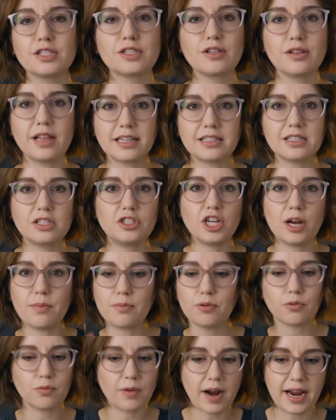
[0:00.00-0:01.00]
So let's
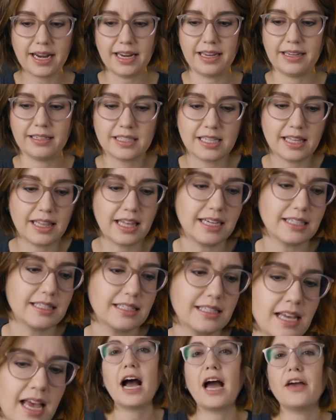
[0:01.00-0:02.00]
jump right into this.